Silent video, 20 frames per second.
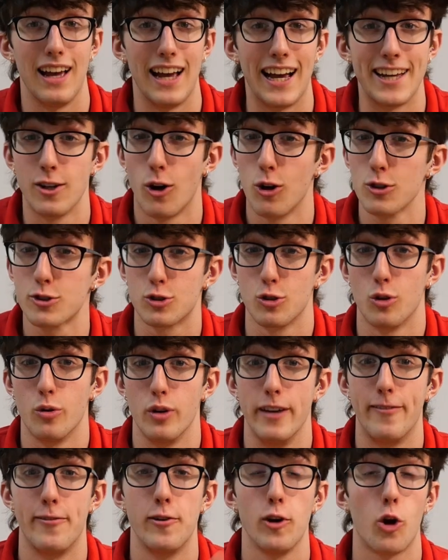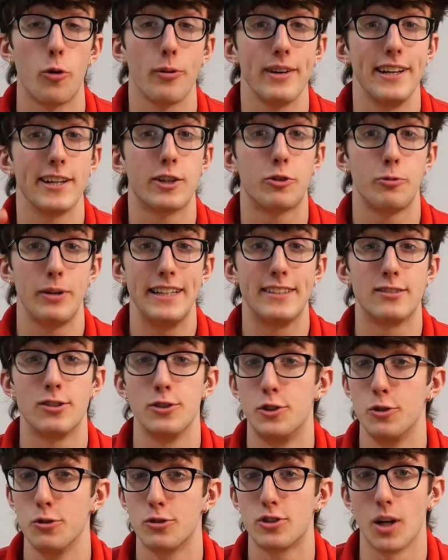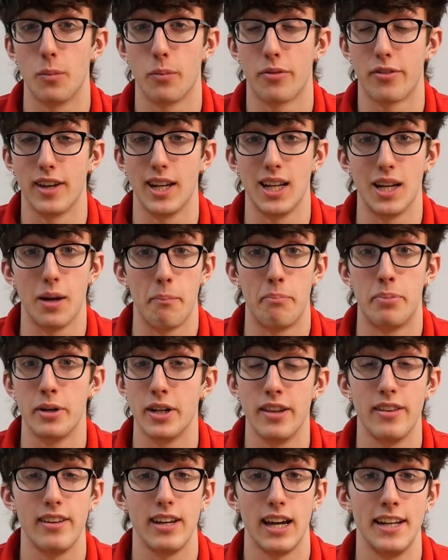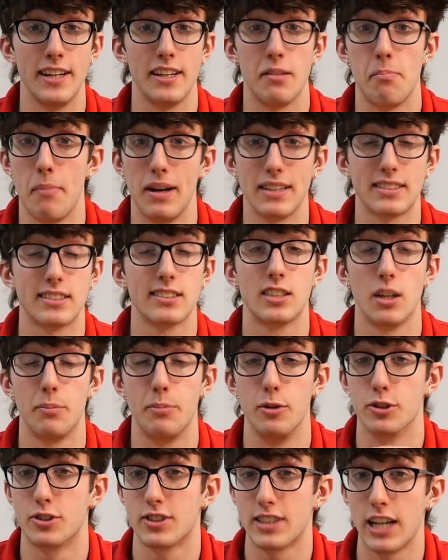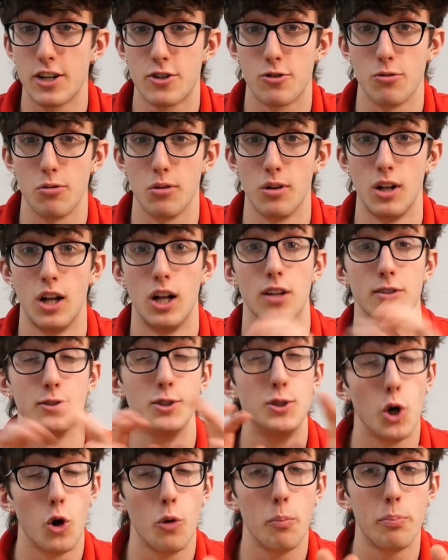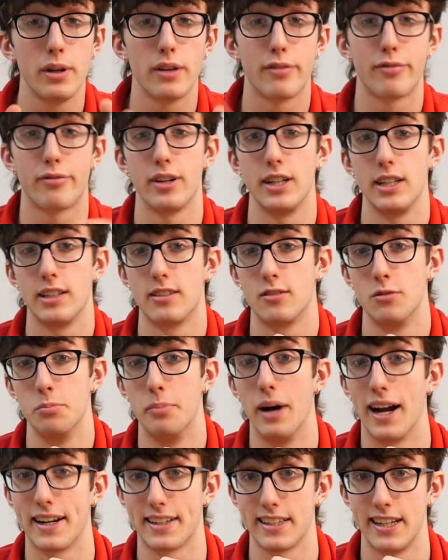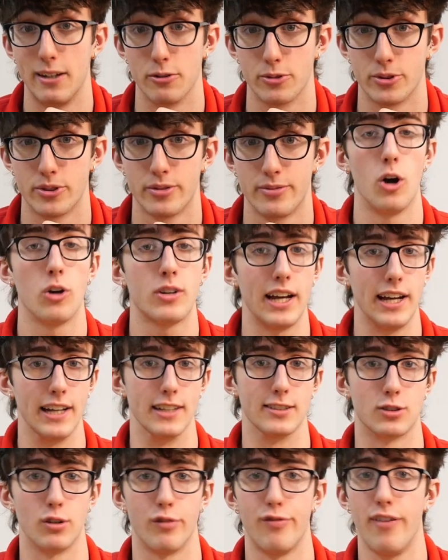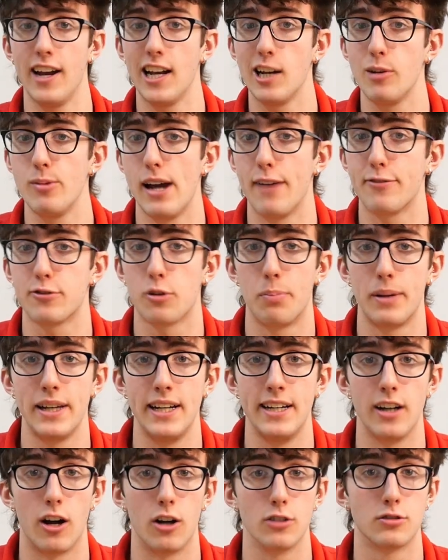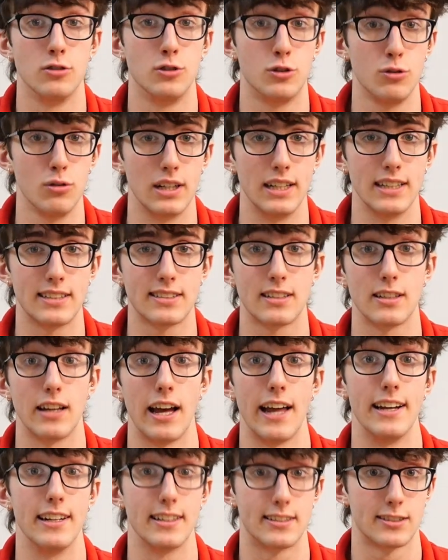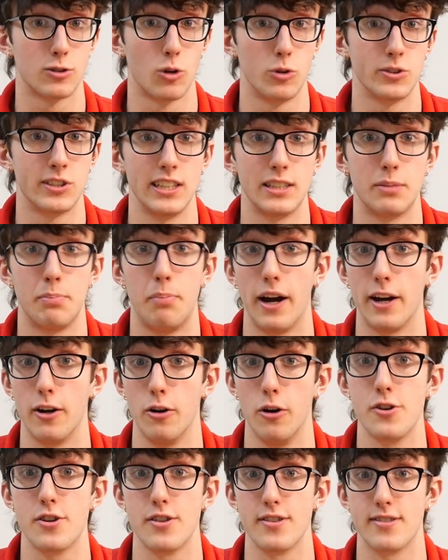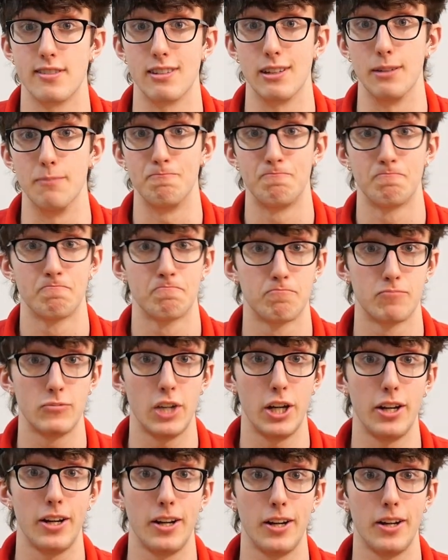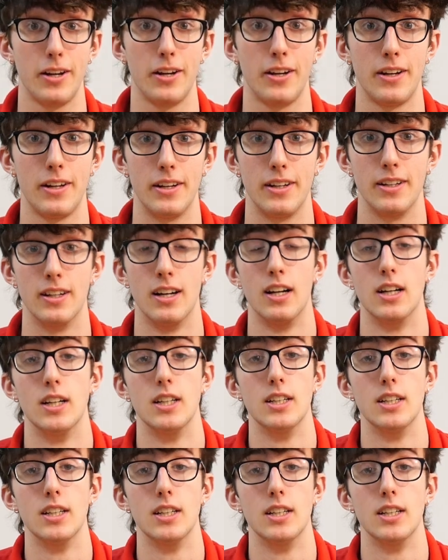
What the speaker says: And also, if you already agreed to do something, but in the end it messes up your schedule, don't be afraid to back out. Okay, so finally we have completed our to-do list and it's sorted by urgency. Yay!